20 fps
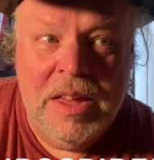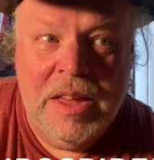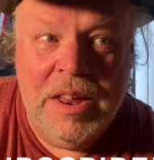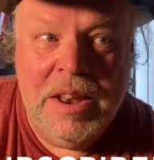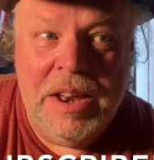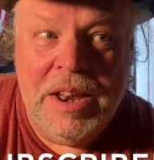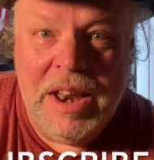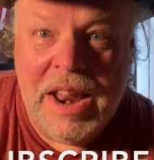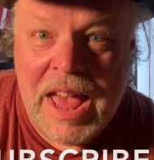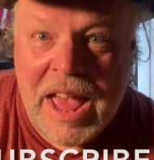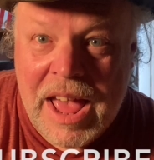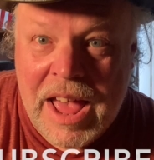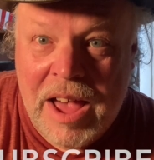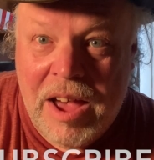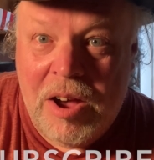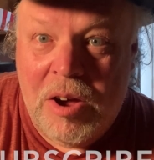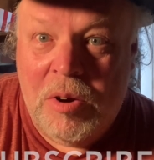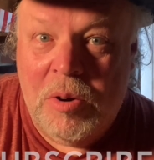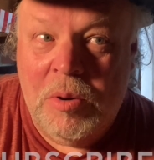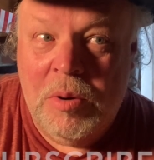
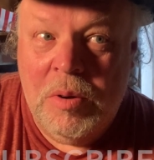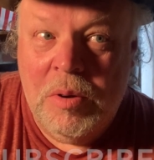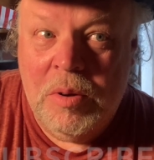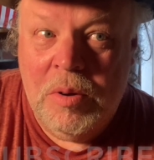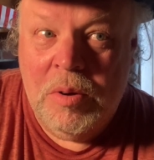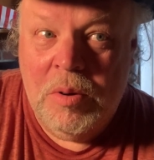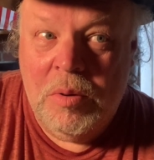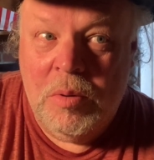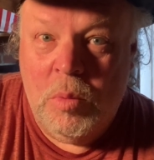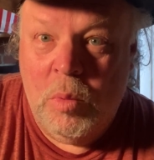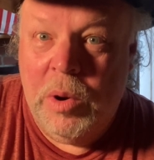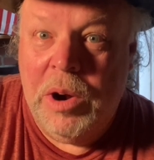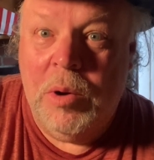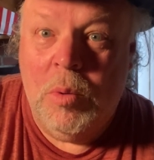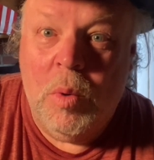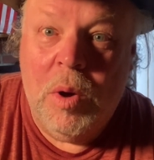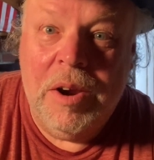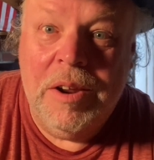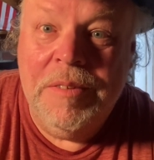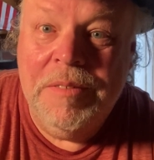Now we're
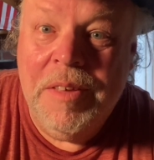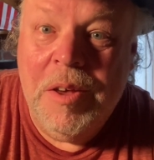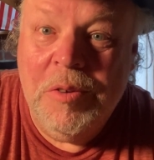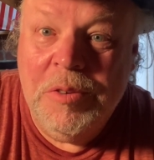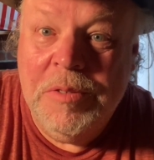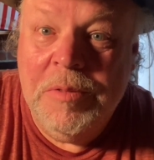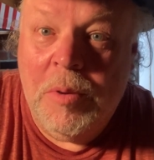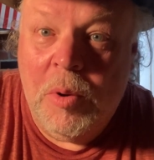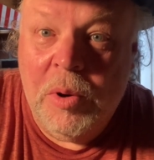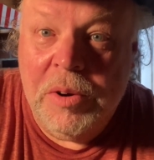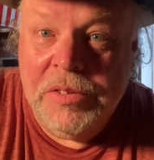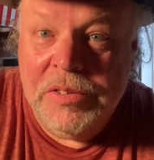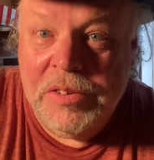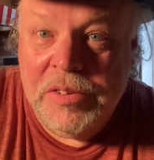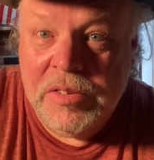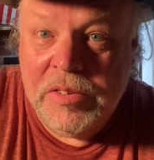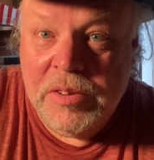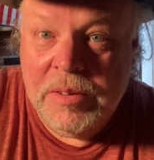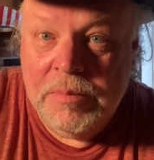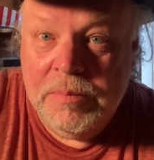one of those
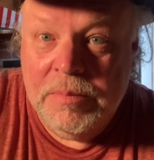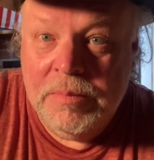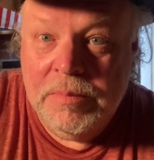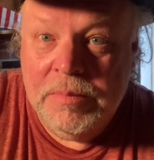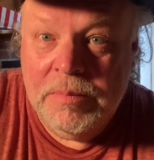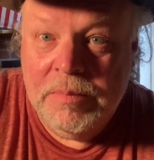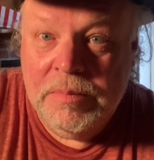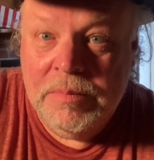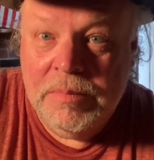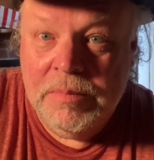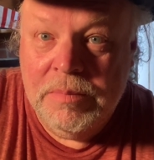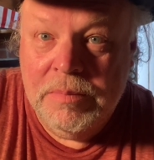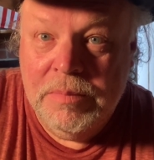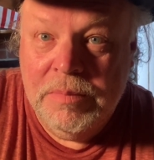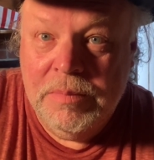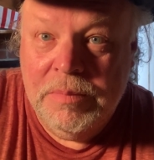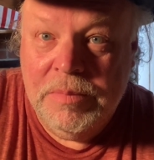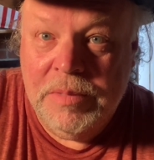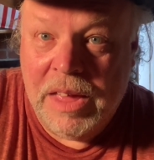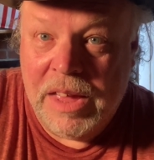forces,
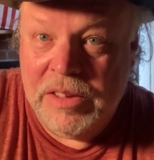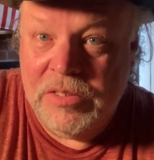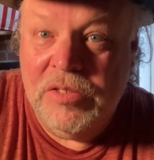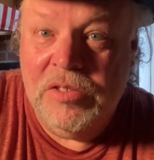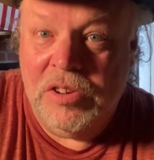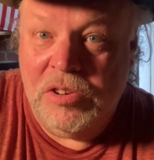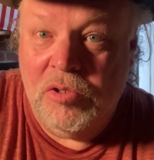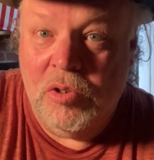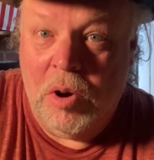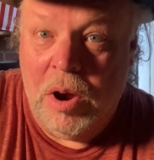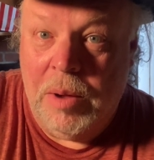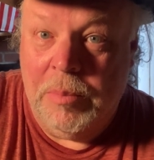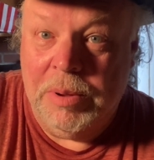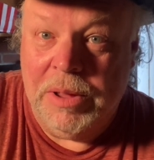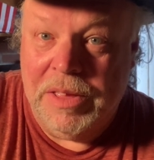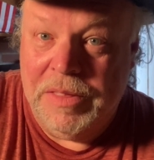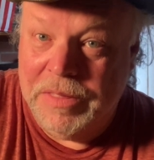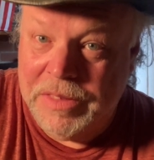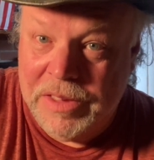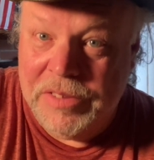thanks to Trump.
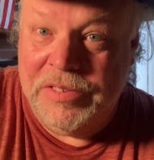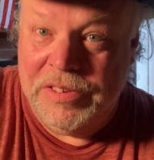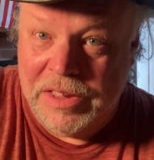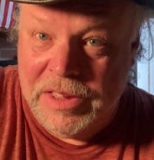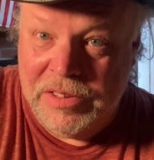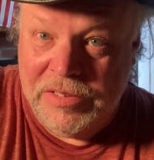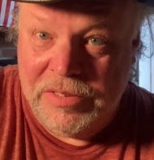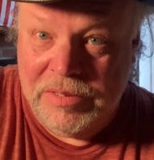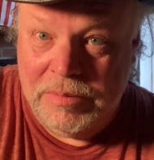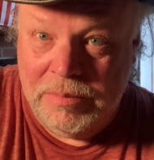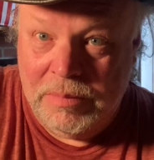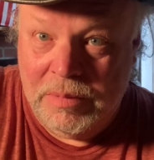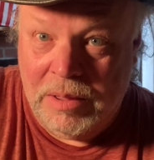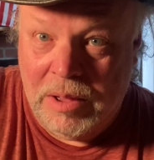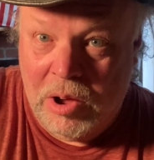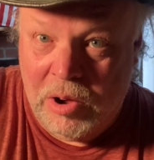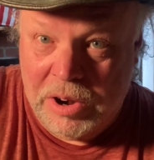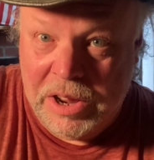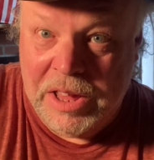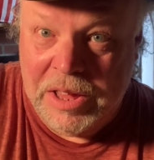And this is
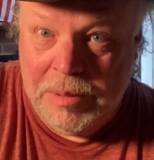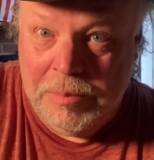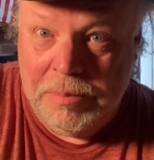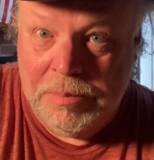on him